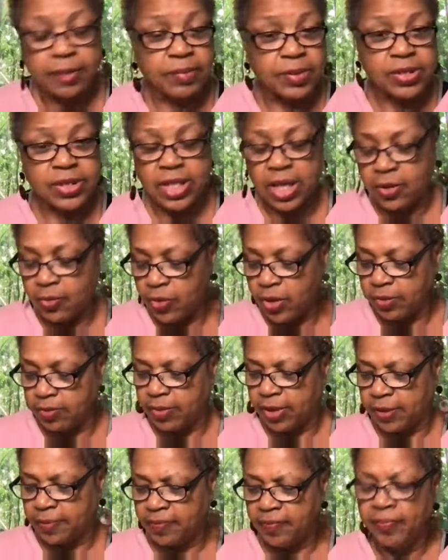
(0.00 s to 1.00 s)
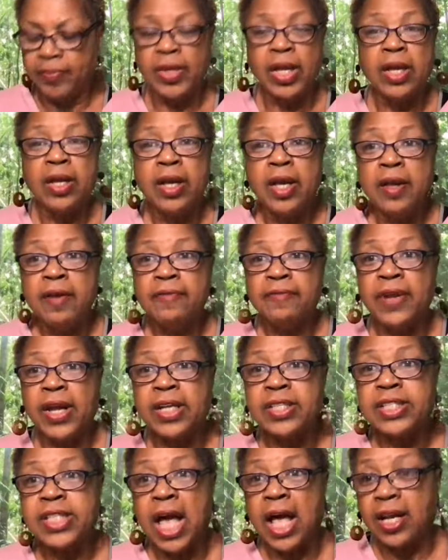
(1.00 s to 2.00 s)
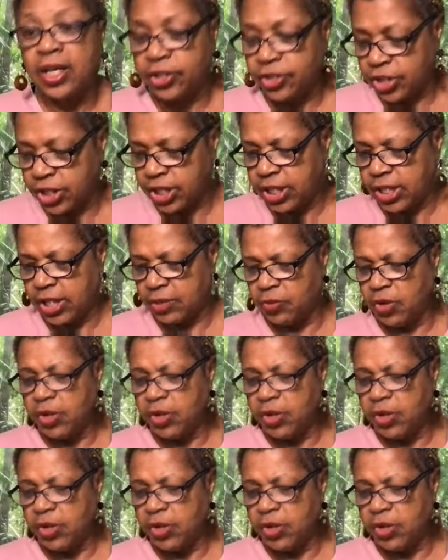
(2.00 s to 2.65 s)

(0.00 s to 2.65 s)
But stay with me. Reflexology